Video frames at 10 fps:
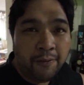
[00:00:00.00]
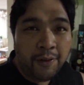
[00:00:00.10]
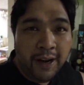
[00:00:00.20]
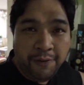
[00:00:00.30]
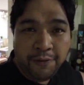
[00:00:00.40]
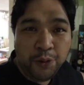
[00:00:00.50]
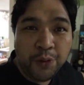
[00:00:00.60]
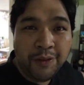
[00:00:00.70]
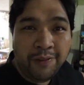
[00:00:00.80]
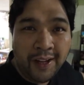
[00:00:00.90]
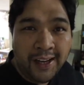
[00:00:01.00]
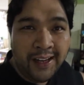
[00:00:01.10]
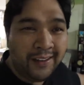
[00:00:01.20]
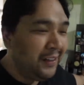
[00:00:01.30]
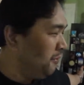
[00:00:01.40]
ref tour
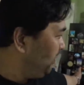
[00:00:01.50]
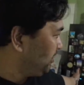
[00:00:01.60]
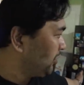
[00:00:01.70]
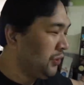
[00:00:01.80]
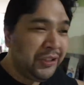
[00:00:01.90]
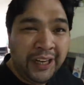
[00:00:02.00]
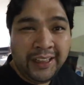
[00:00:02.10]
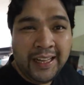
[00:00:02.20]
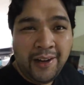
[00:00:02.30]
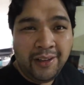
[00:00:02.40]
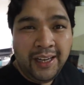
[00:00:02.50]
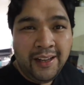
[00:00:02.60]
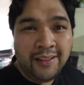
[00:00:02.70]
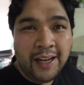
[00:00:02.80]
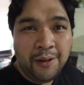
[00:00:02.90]
vlog, make sure to check it out.
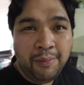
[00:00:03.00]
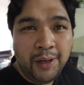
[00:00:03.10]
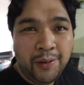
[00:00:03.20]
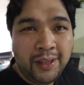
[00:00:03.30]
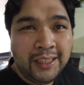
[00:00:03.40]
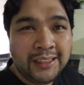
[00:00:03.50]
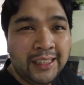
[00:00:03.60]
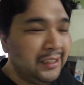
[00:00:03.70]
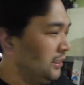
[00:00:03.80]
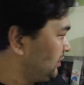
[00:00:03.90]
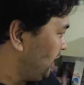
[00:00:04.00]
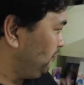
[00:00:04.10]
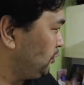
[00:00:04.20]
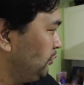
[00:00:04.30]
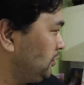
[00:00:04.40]
Link down below. This is the
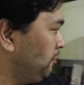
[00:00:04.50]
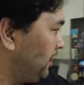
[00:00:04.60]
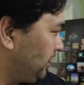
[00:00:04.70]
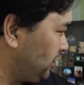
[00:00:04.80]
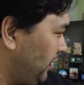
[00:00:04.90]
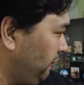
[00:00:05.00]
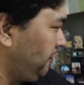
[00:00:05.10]
Samsung Smart Ref.